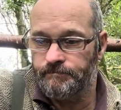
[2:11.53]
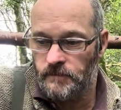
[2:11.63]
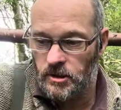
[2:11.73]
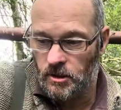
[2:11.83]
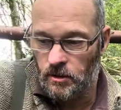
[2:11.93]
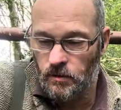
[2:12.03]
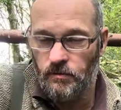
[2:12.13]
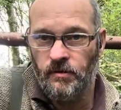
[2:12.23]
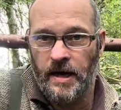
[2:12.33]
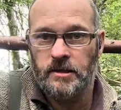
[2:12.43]
So
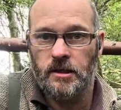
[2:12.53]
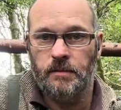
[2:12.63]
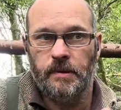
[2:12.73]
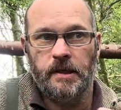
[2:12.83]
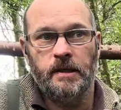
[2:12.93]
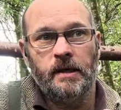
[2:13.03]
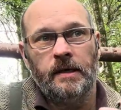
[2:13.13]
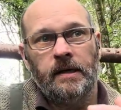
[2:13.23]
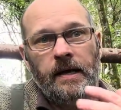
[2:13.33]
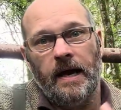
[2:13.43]
that's going to be
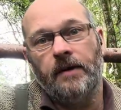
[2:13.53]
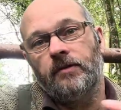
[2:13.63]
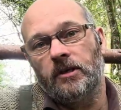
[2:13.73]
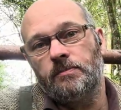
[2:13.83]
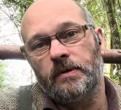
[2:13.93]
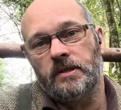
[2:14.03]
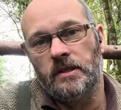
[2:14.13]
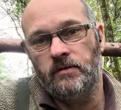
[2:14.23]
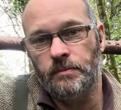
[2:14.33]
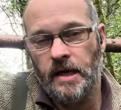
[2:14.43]
how things proceed
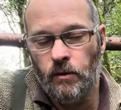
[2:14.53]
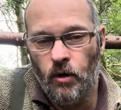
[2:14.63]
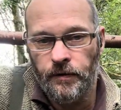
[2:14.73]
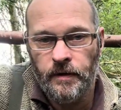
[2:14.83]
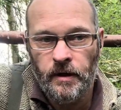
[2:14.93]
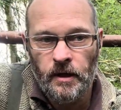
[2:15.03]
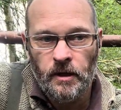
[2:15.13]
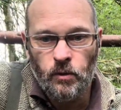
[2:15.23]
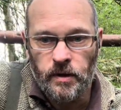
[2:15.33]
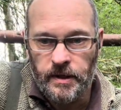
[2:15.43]
from now on
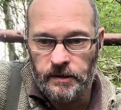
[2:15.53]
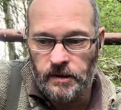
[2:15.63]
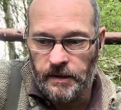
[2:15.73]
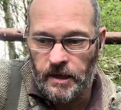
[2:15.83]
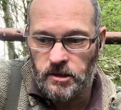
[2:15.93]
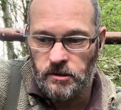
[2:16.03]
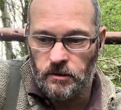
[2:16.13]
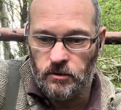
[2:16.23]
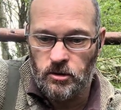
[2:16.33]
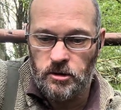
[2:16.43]
with international
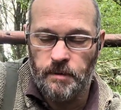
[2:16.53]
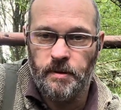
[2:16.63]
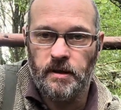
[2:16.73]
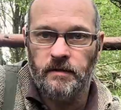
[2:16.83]
shipping